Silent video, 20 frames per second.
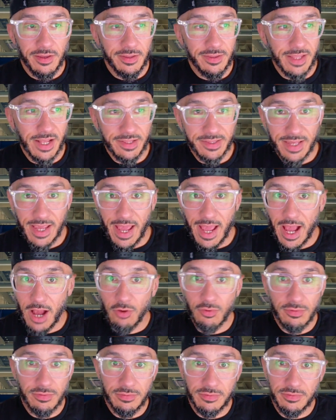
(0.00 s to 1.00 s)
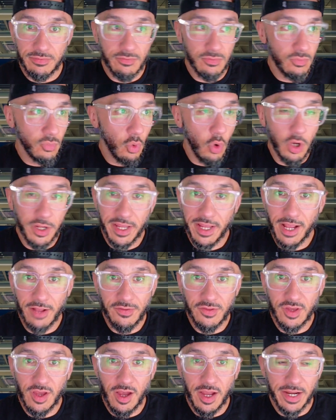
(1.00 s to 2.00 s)
that's out walking
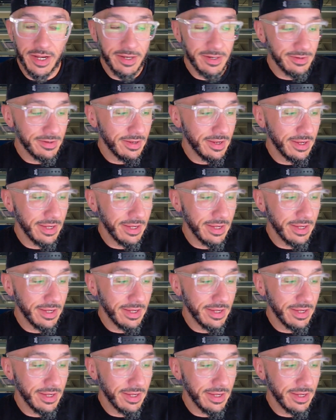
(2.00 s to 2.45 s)
outside.